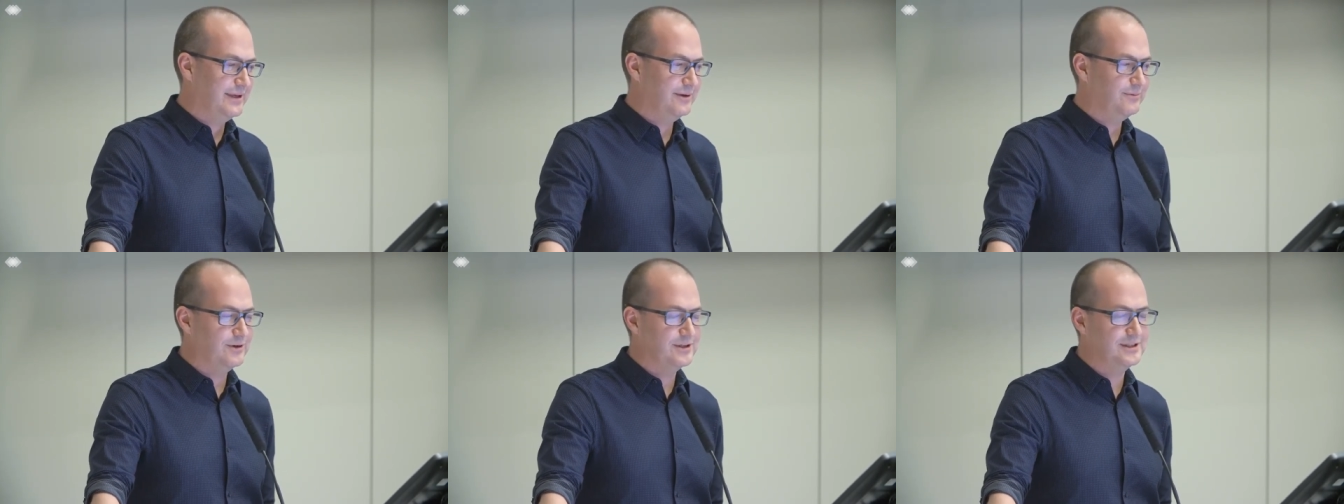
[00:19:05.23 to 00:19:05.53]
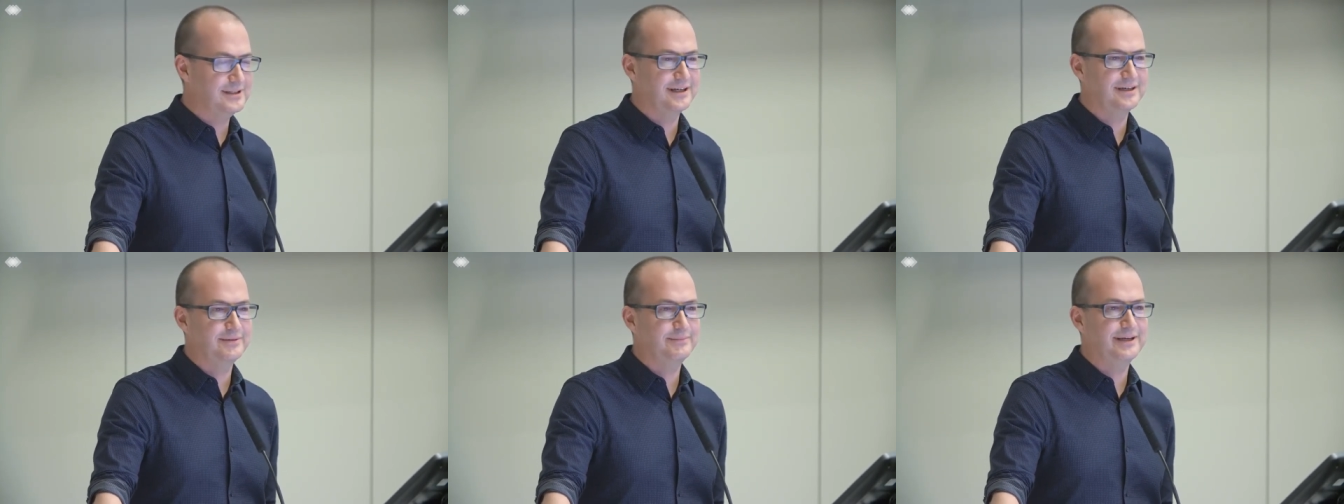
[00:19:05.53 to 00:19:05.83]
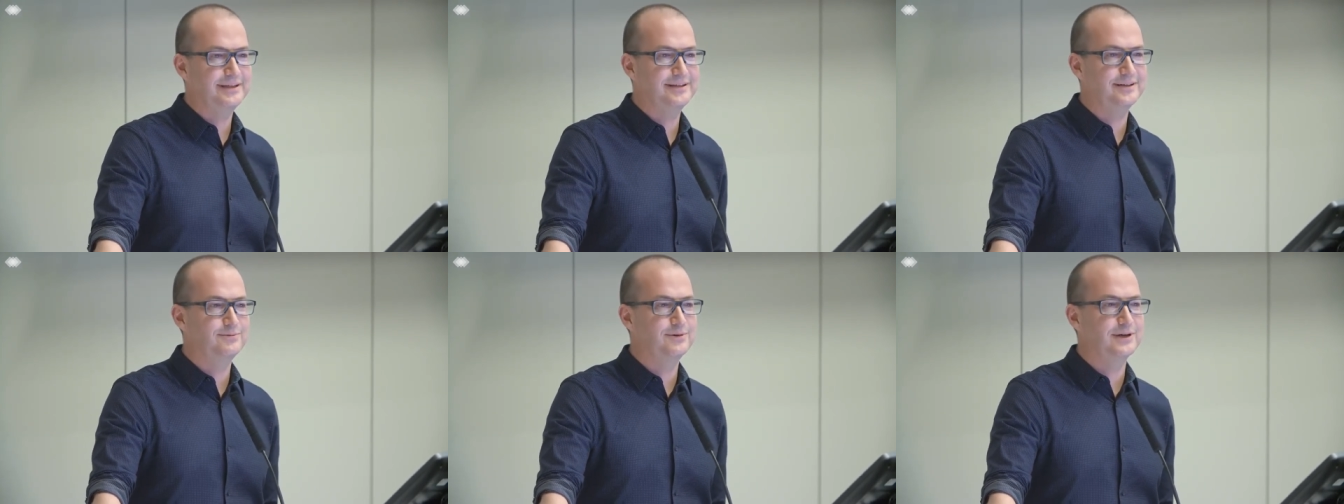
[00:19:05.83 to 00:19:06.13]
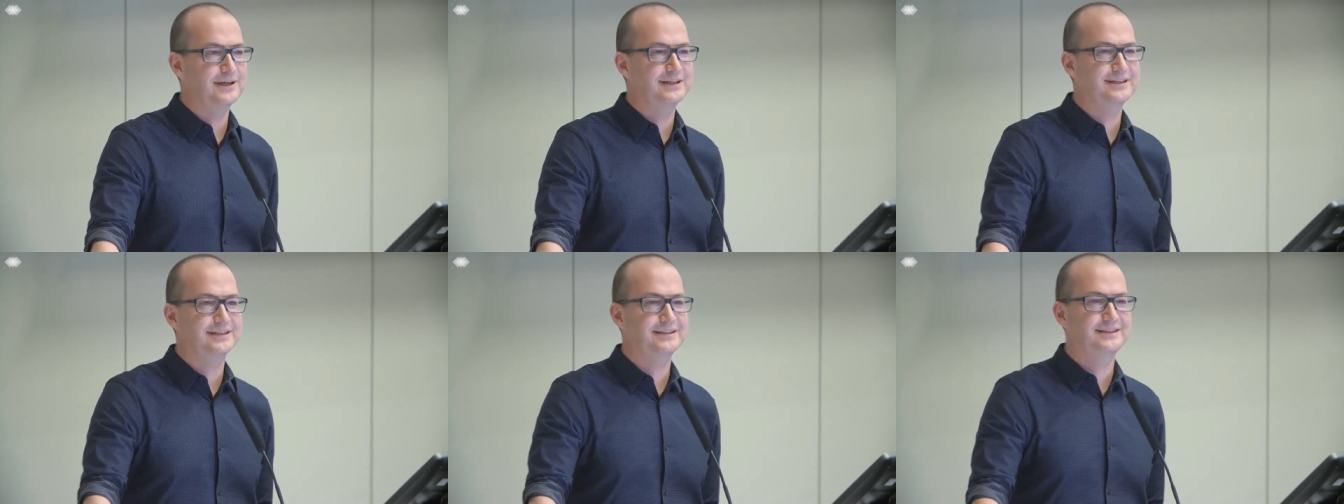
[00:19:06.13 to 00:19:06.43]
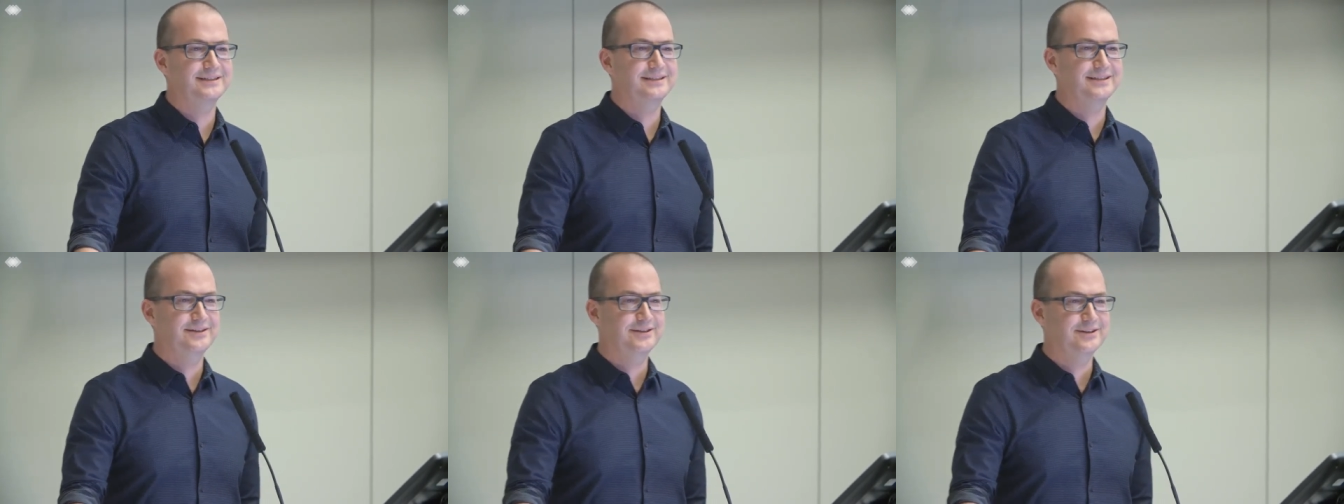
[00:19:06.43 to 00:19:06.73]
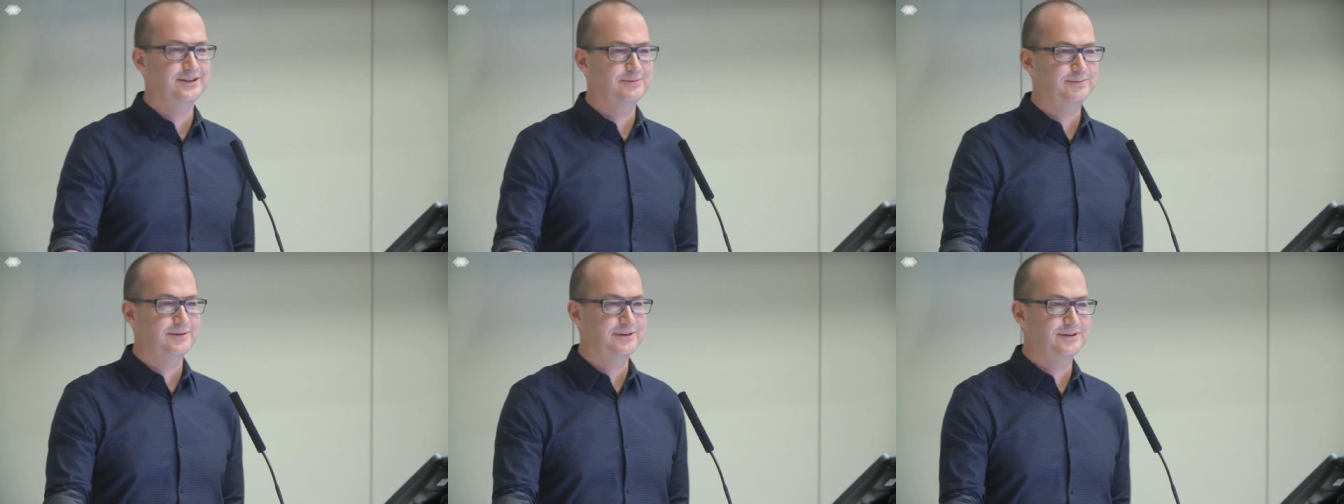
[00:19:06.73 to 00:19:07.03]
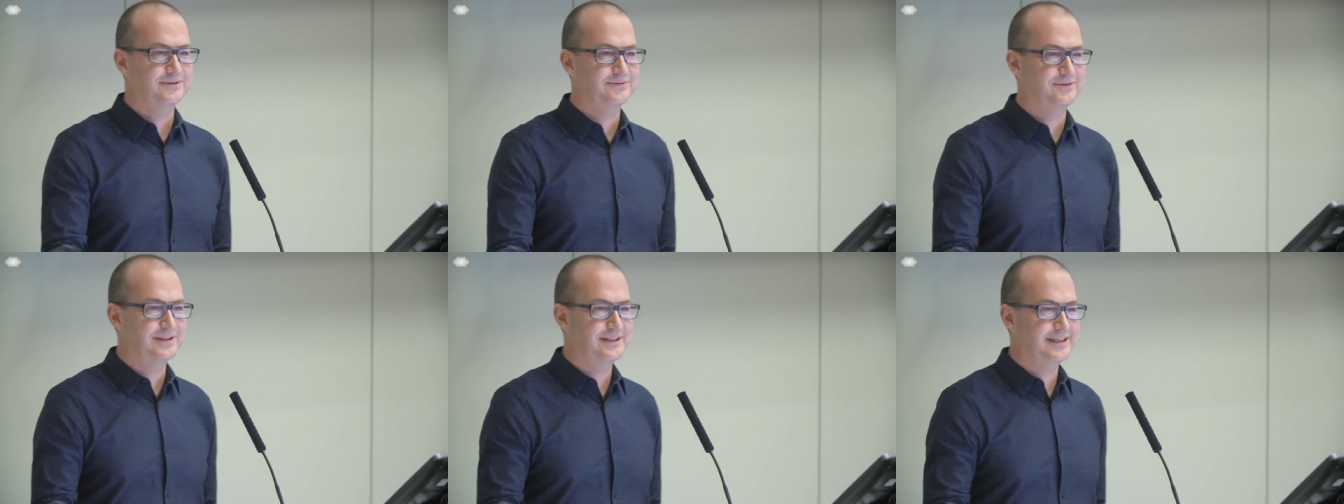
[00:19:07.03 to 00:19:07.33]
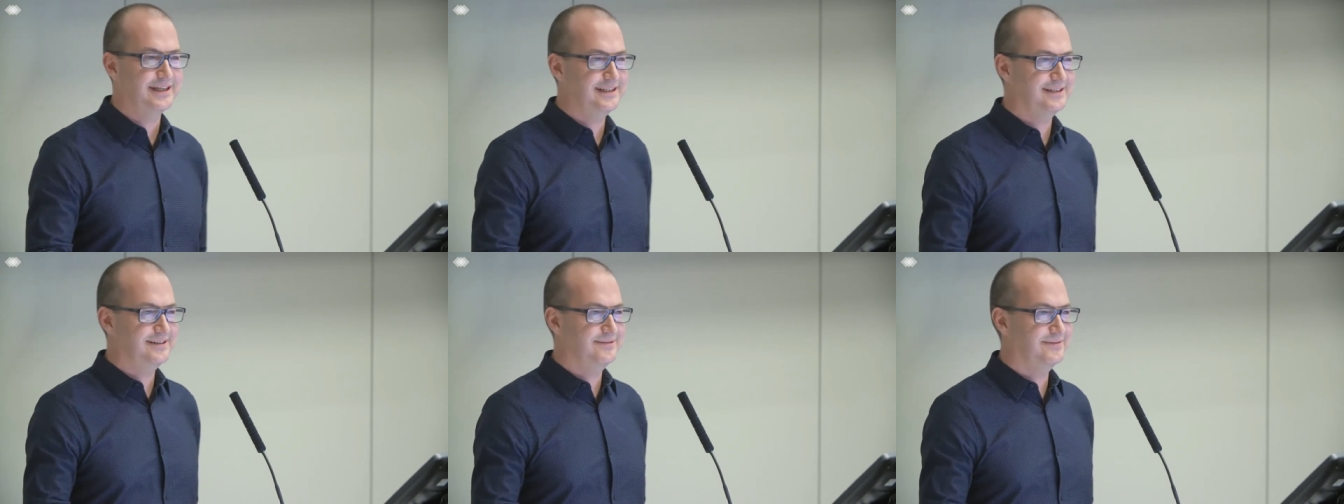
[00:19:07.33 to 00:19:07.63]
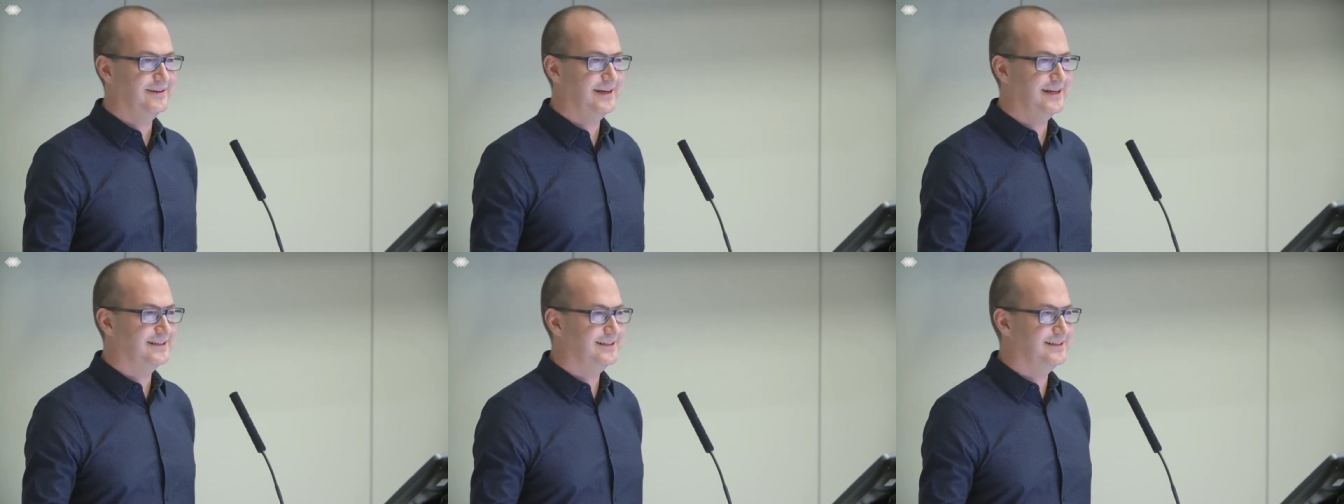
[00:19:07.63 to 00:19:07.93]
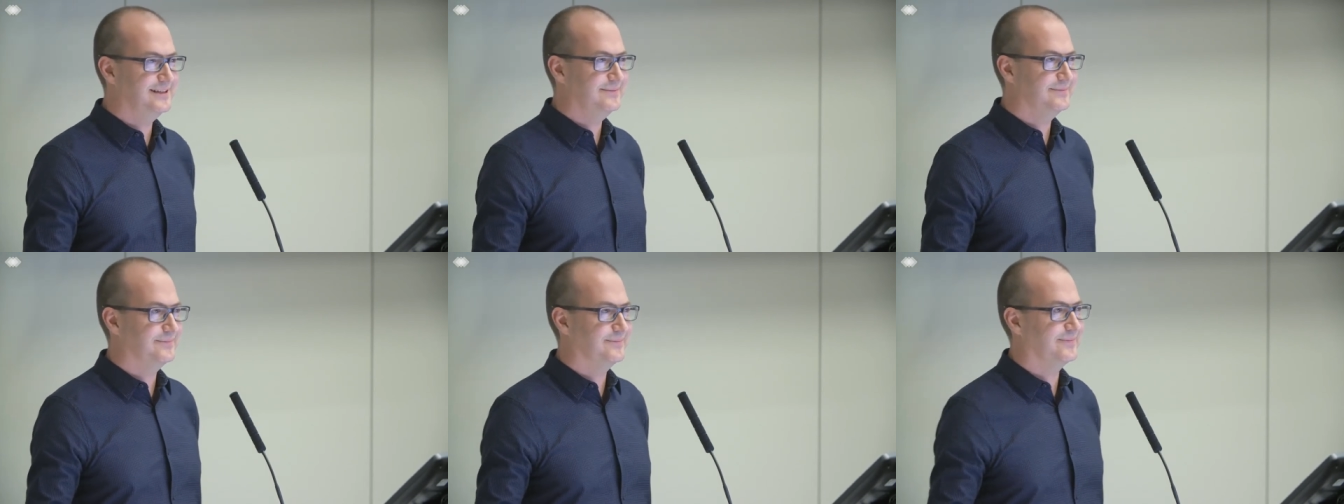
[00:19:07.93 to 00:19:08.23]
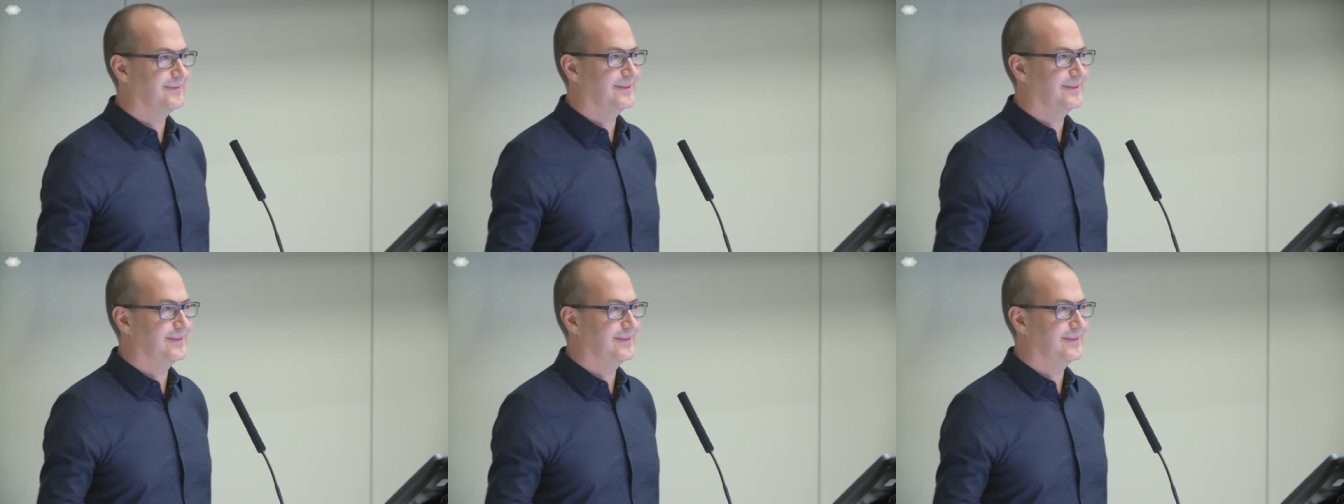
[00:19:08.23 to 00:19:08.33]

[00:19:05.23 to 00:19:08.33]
he wasn't admitted once to hospital for chest infection.